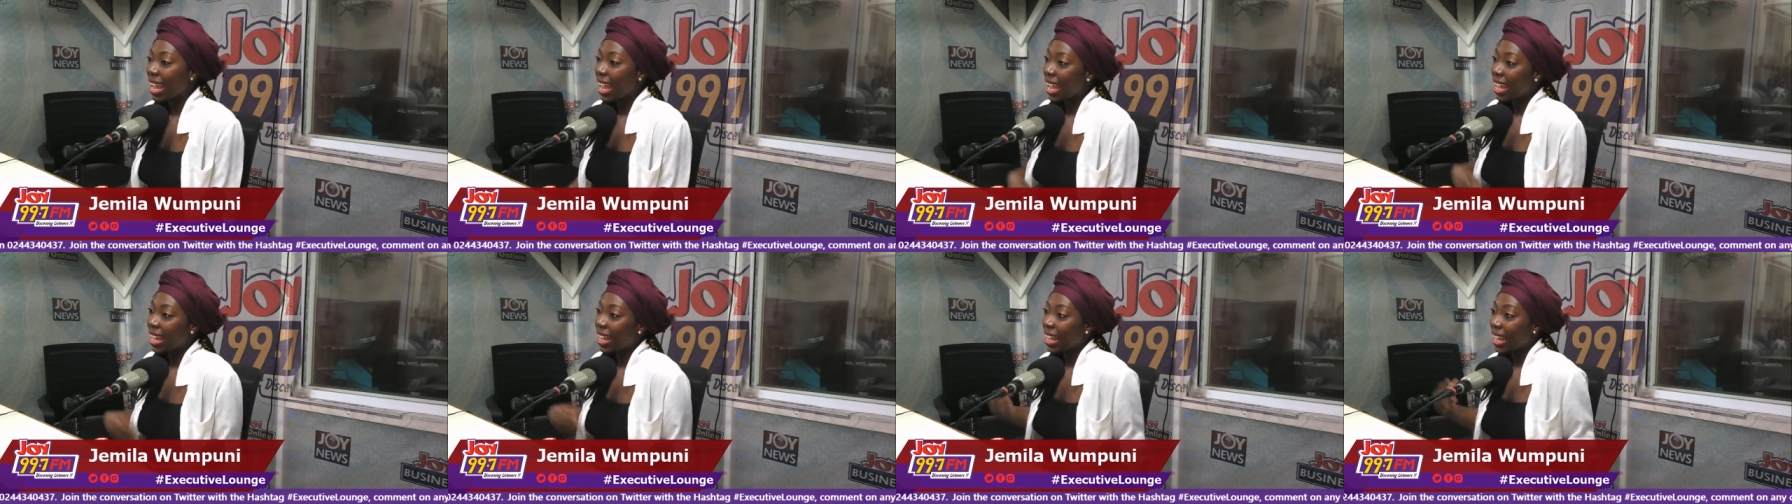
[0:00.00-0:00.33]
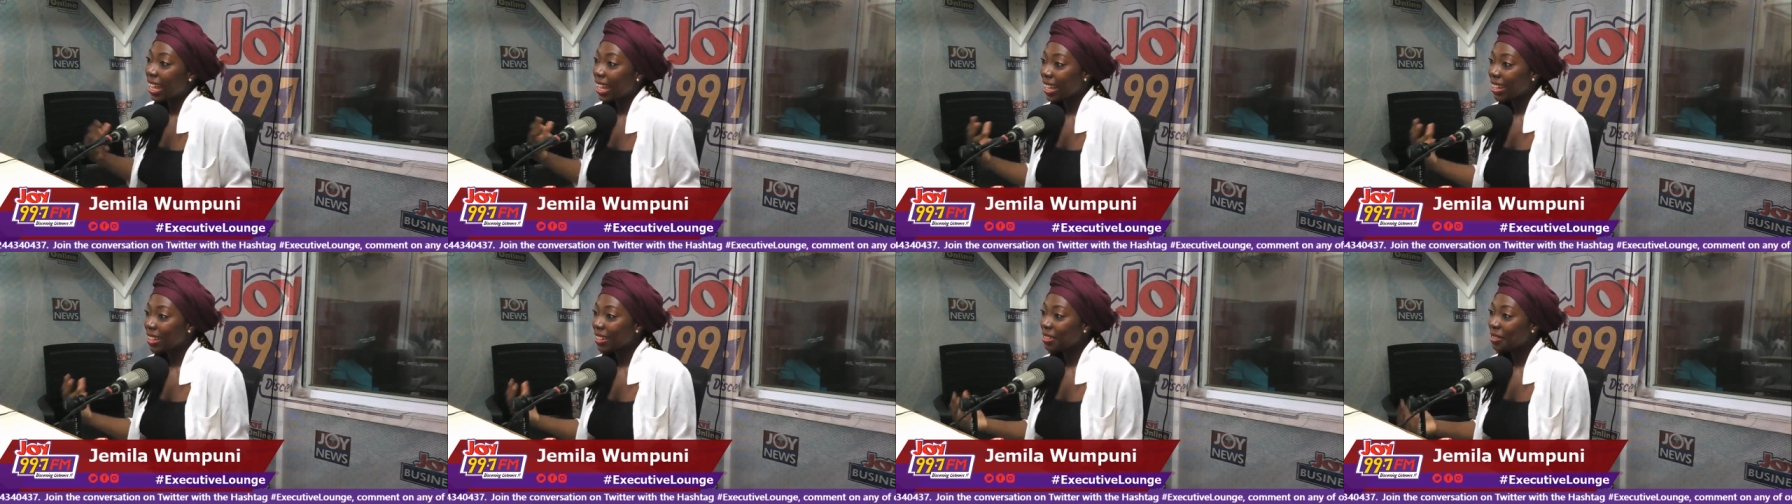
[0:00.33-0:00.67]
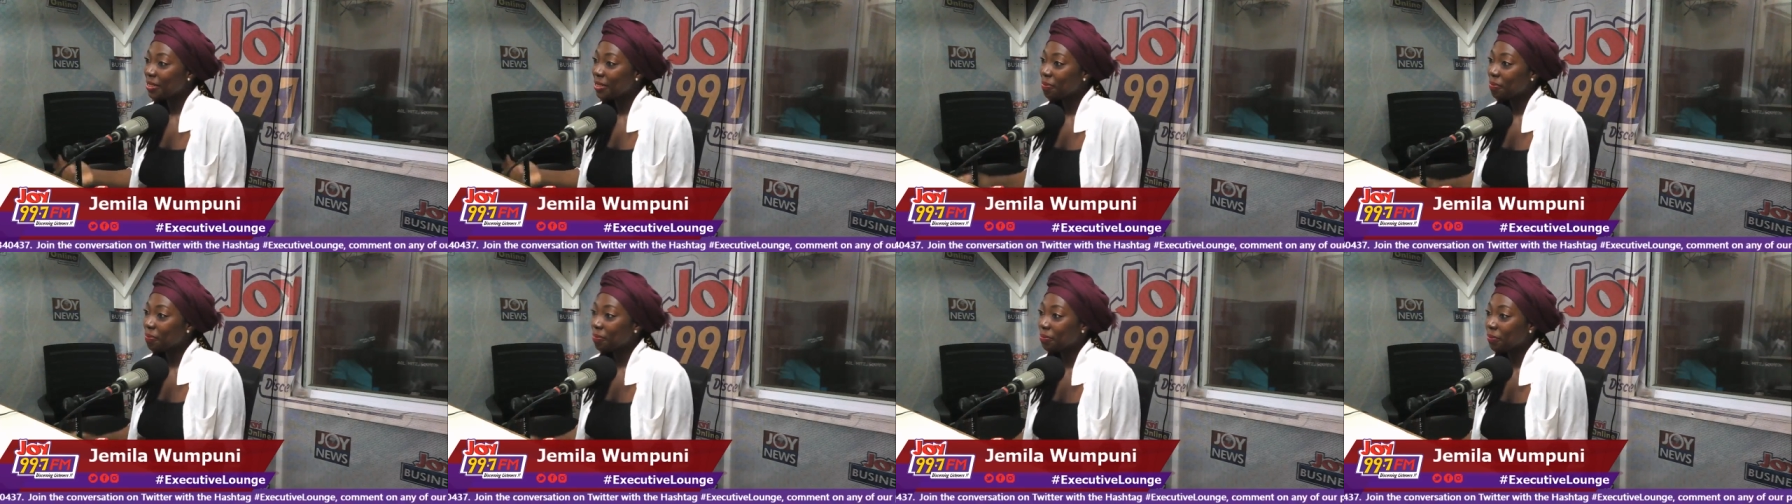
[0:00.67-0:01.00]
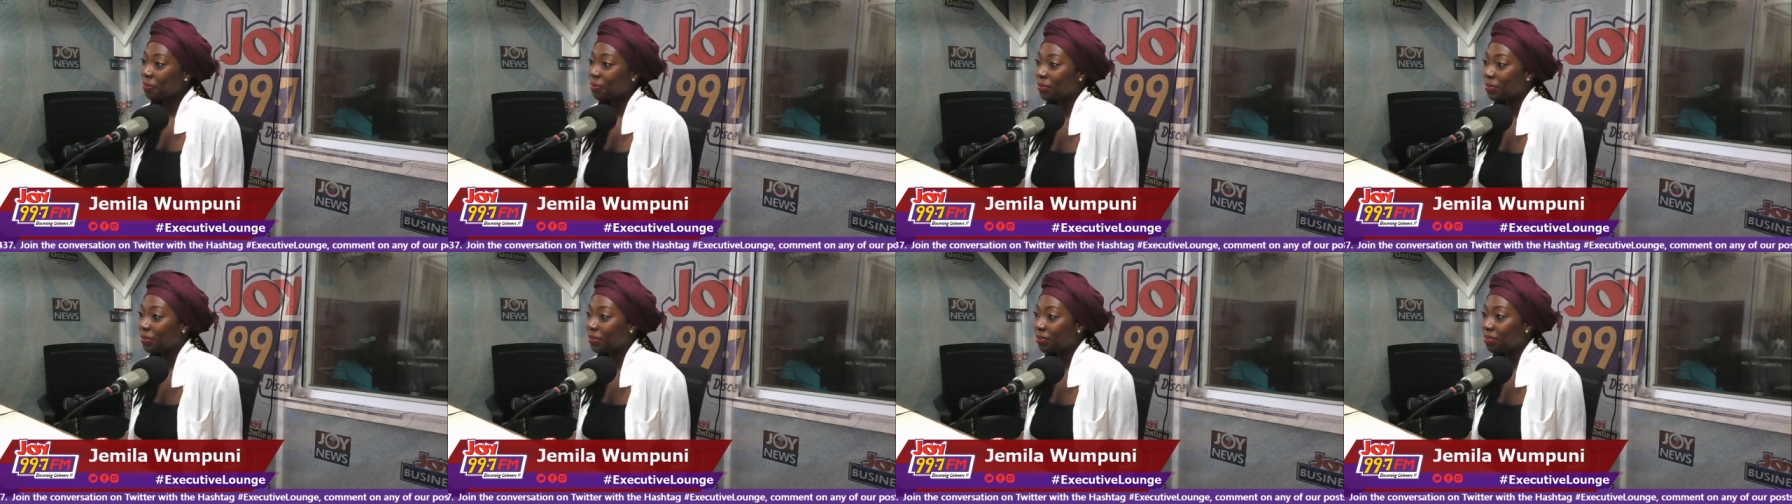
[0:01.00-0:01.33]
Didn't and, people end up
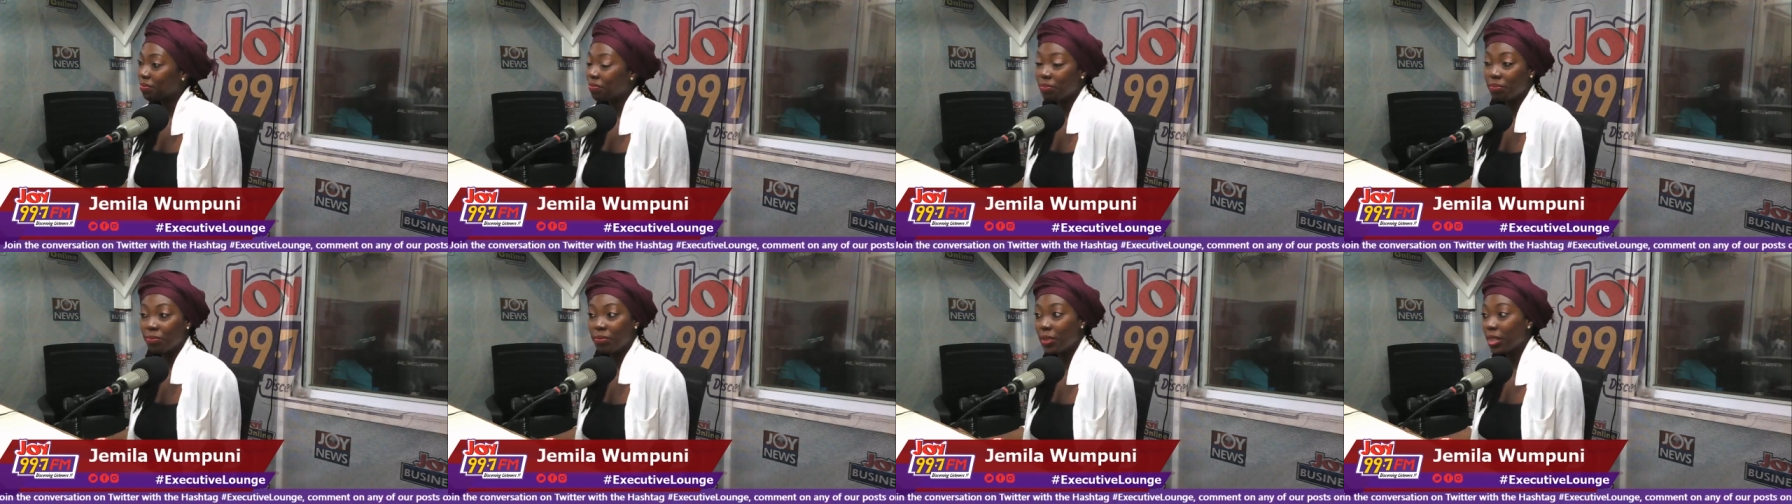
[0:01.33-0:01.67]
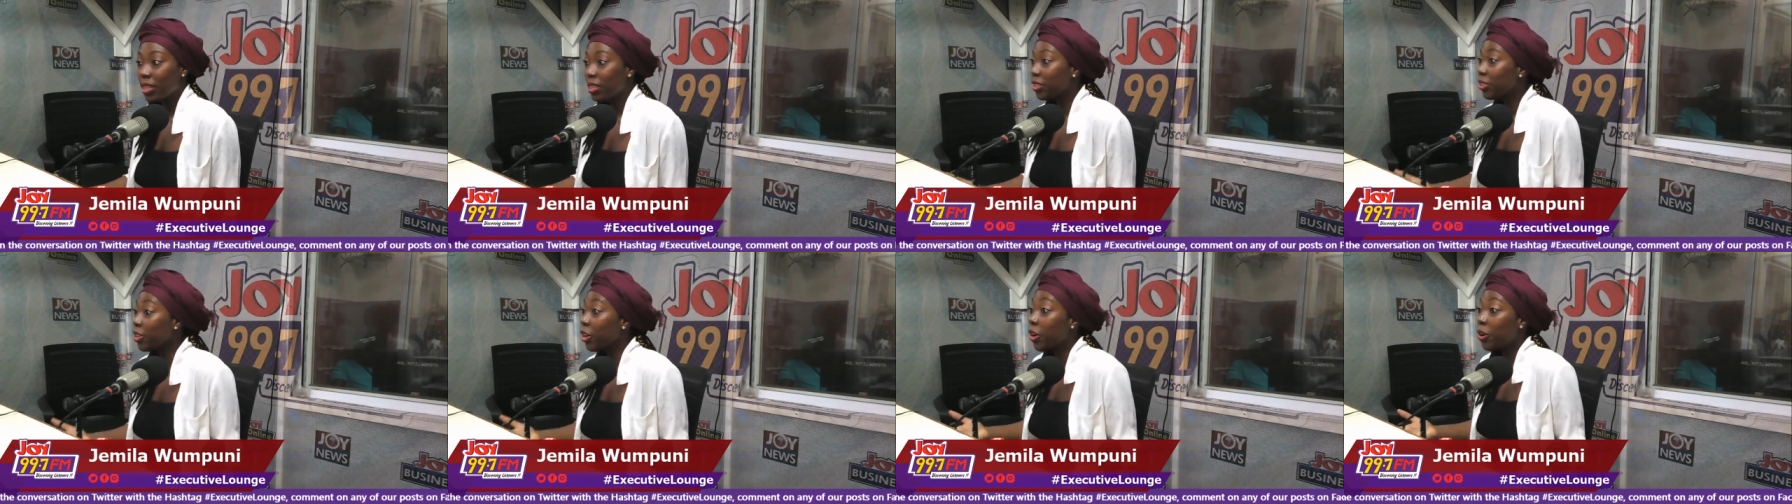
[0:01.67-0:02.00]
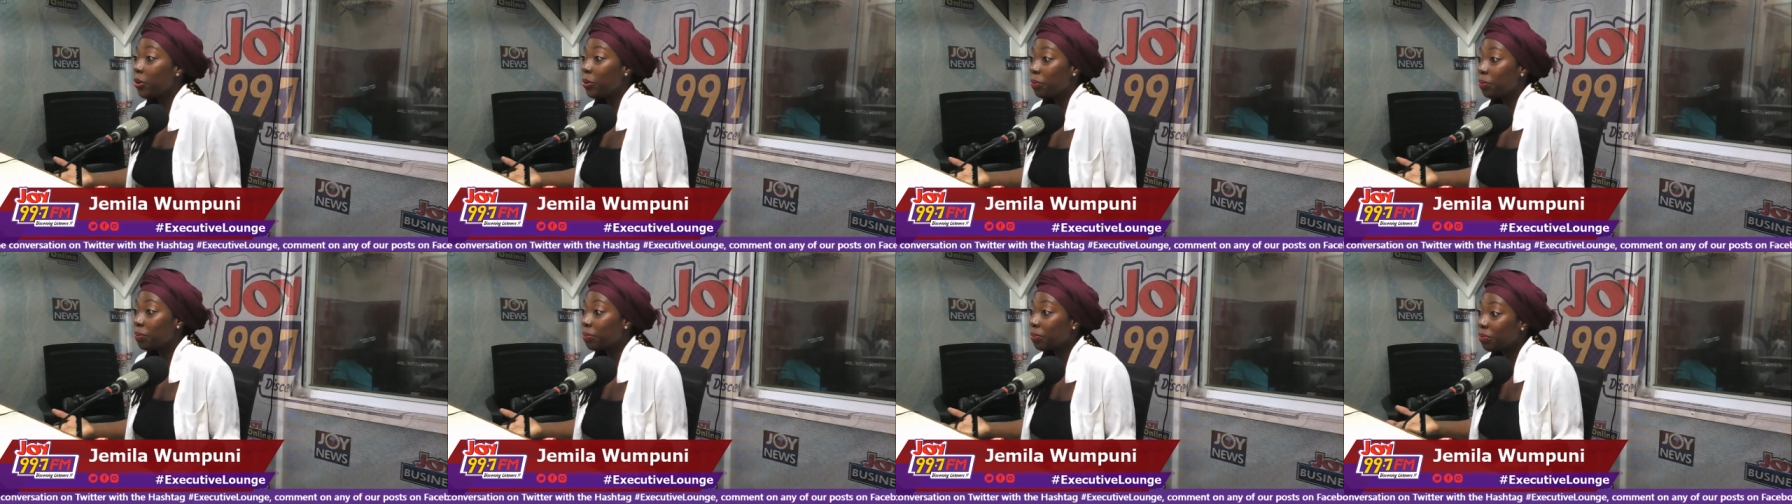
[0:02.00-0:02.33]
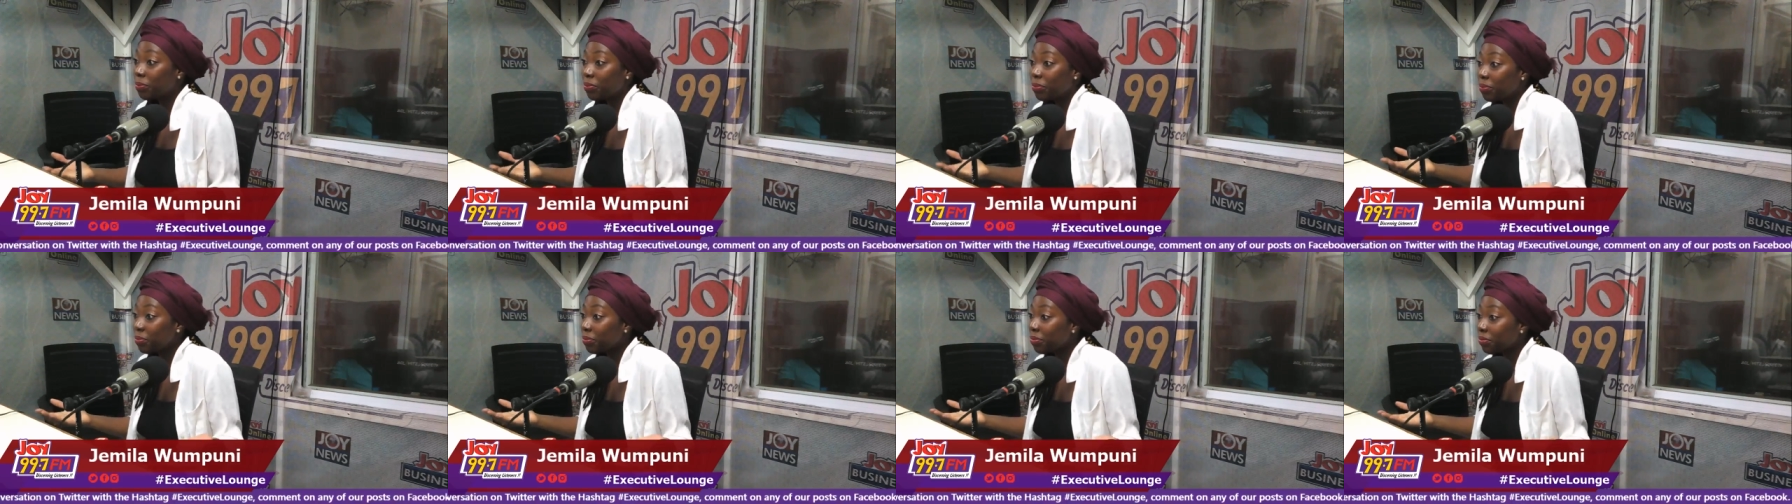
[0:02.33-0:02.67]
burying uh, people no.
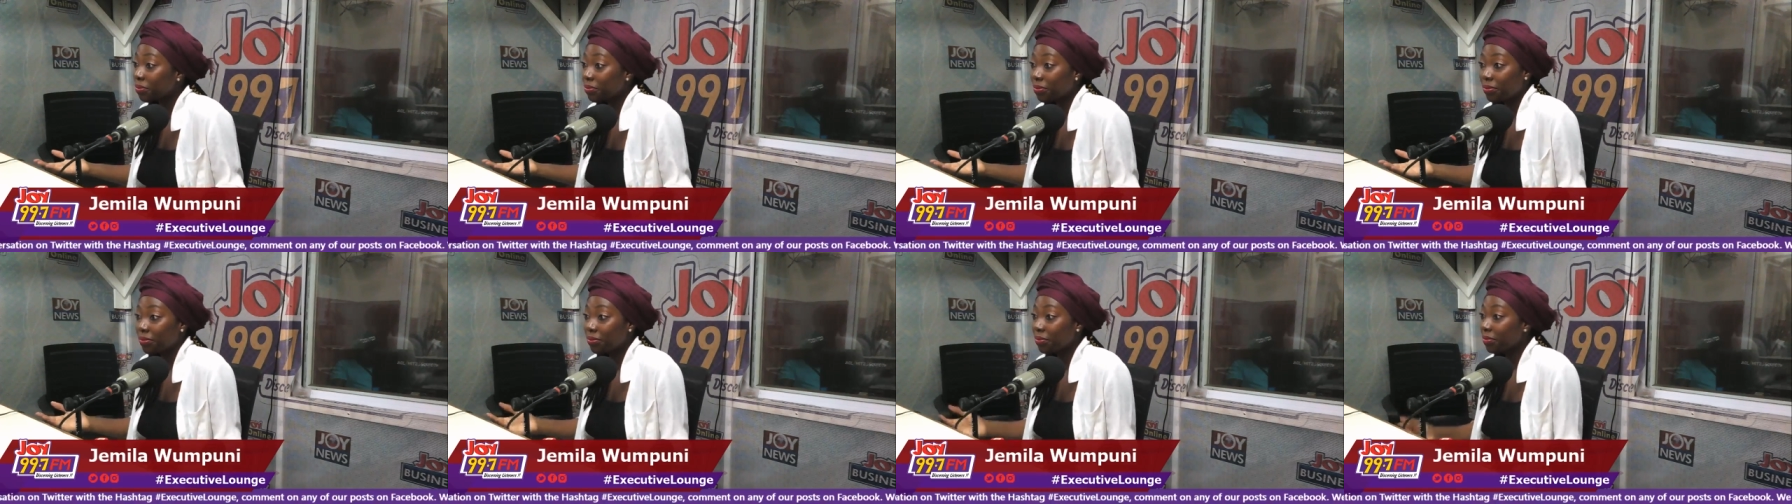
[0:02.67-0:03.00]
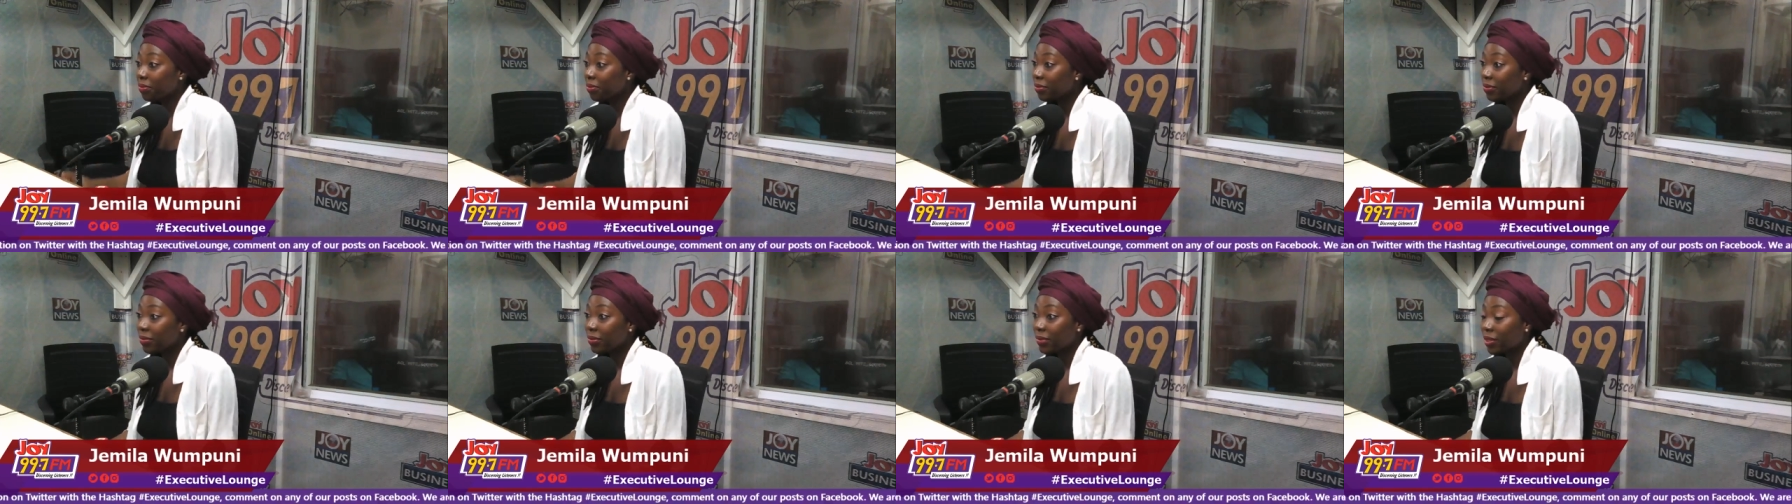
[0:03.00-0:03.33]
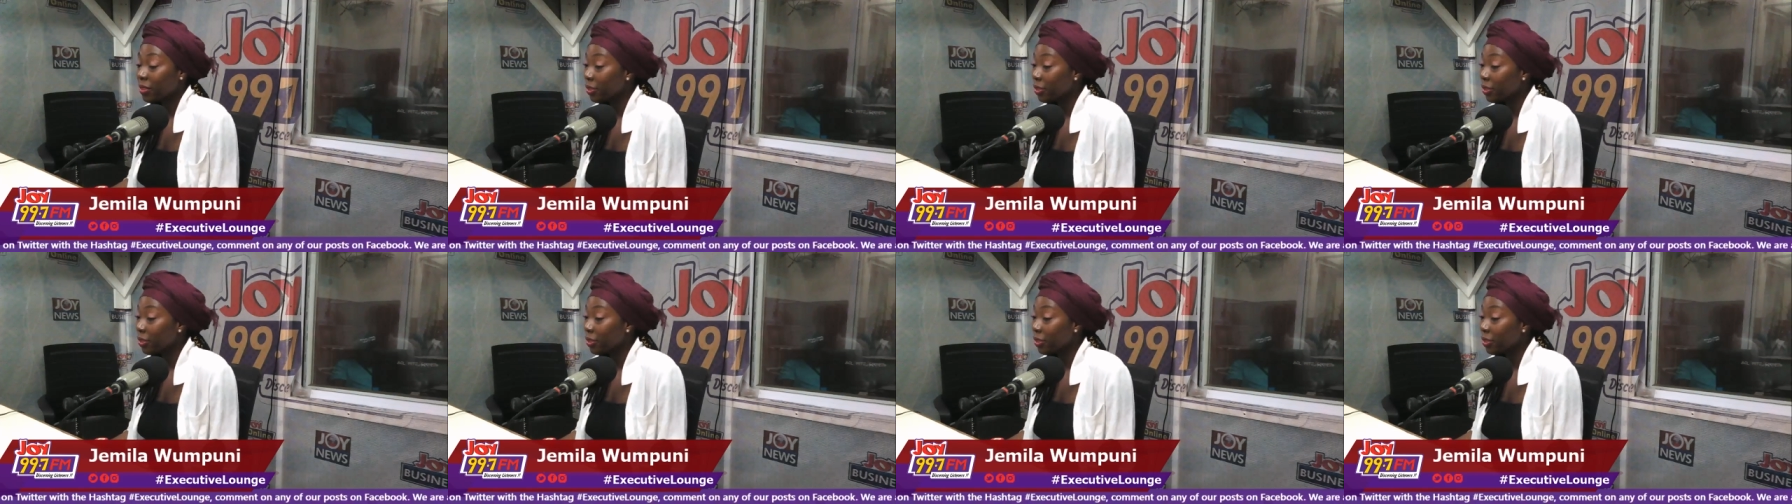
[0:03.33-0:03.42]
in into the ground?